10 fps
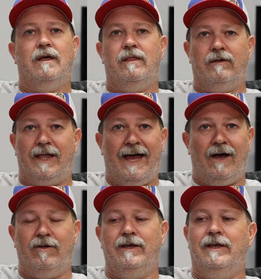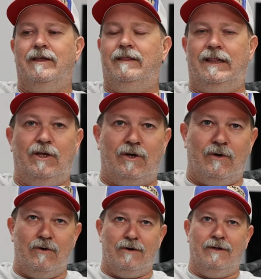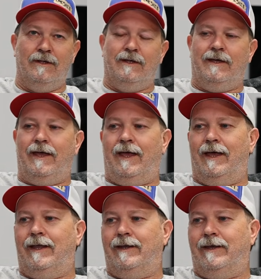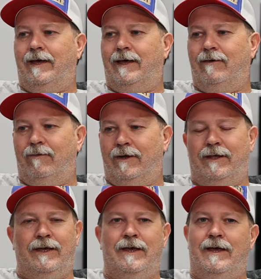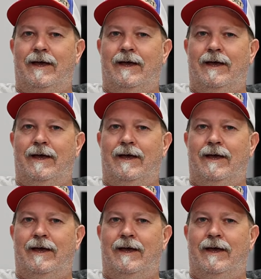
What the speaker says: they're loud, they look cool, and really,